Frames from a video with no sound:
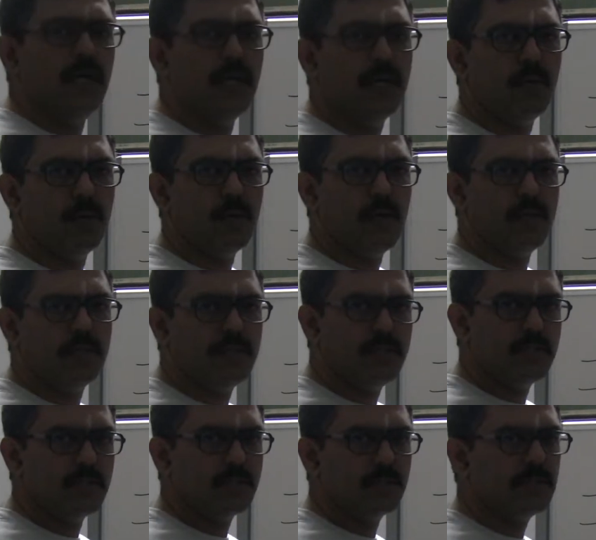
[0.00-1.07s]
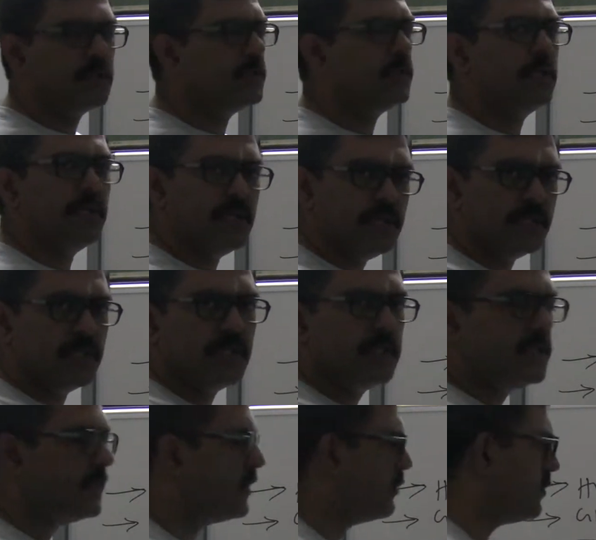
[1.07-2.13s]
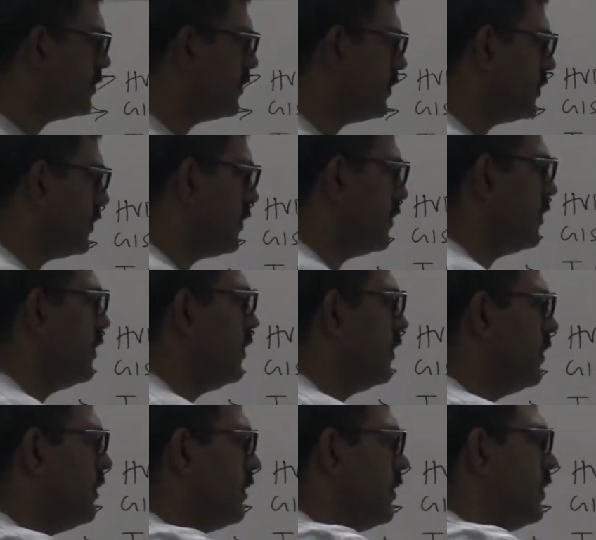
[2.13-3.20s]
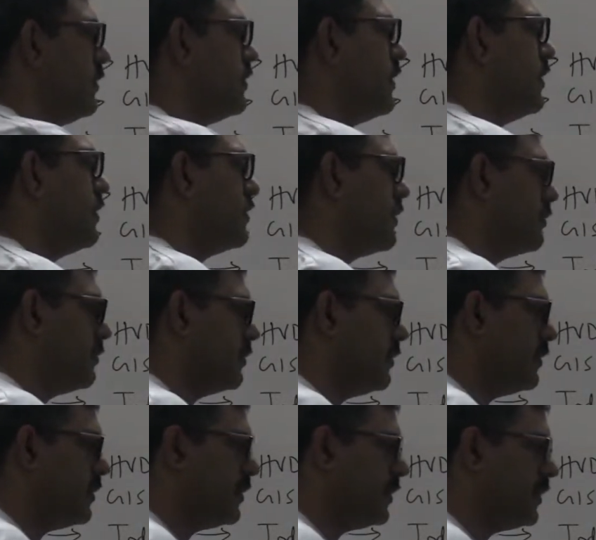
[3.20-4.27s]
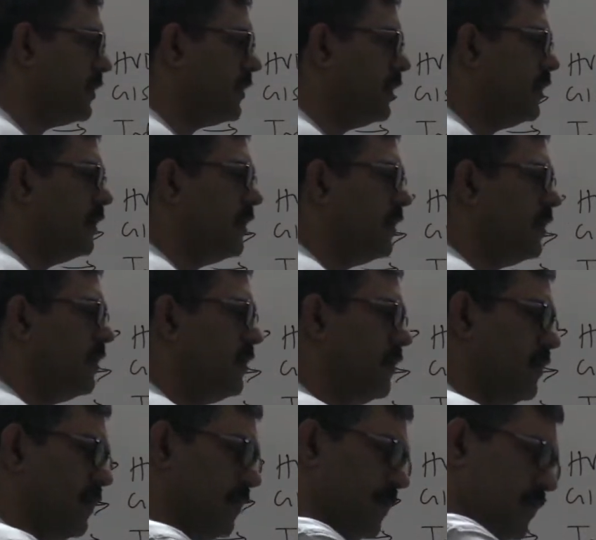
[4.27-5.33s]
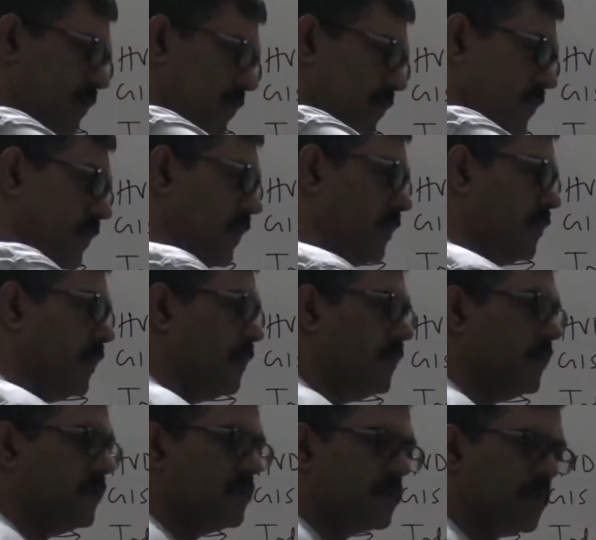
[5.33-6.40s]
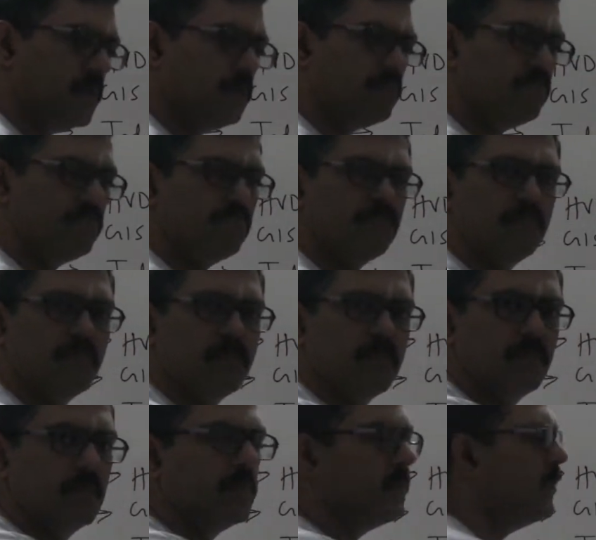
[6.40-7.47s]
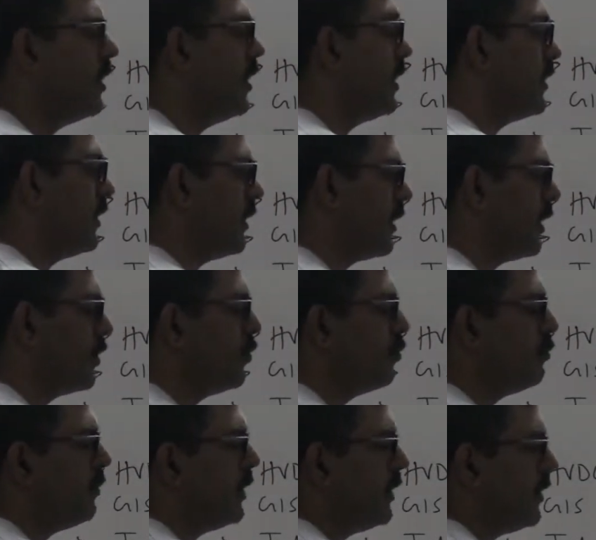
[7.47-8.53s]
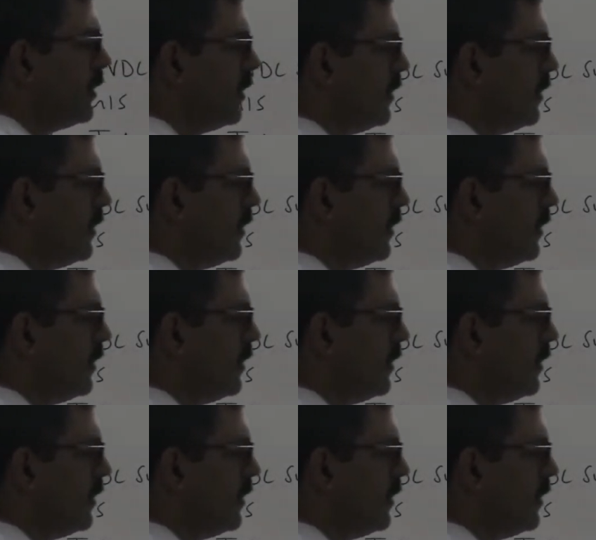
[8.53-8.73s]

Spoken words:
and when I say substation, it is AC substation. Inside a substation, there may be some electric equipment.